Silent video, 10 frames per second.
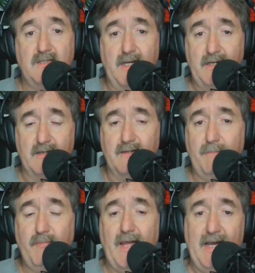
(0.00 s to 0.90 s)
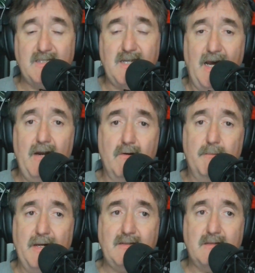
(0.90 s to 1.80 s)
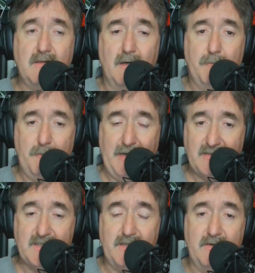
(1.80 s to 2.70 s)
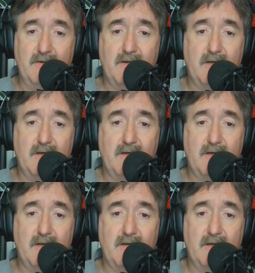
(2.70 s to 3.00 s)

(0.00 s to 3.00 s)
Dana has to hire a pet sitter.